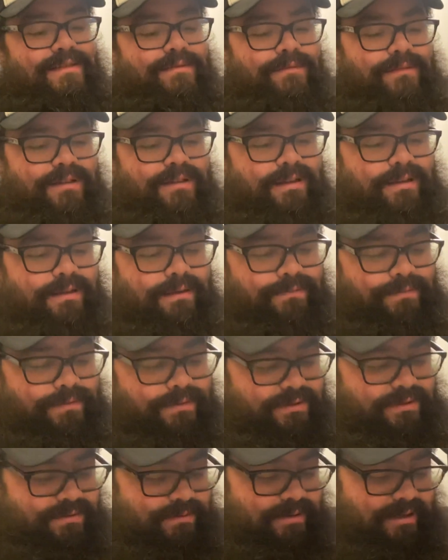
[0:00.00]
of, nah, it
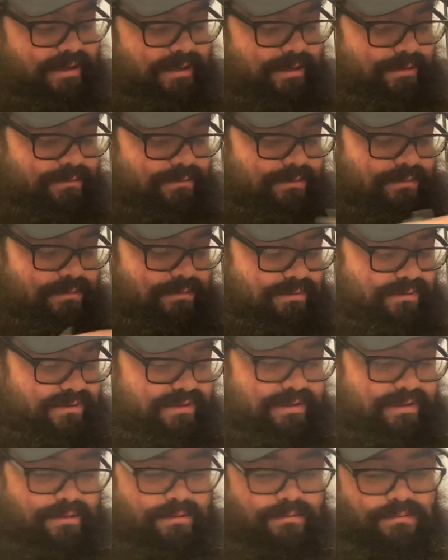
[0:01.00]
falls right out.
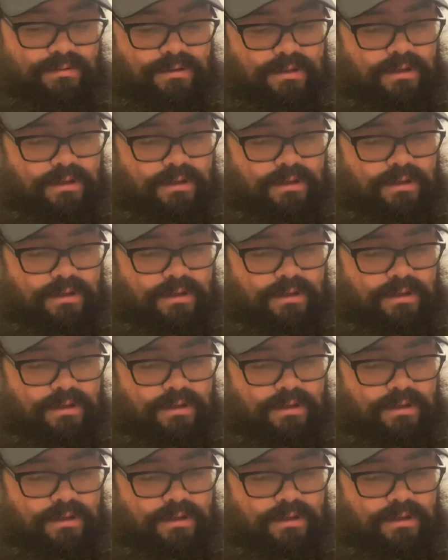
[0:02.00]
So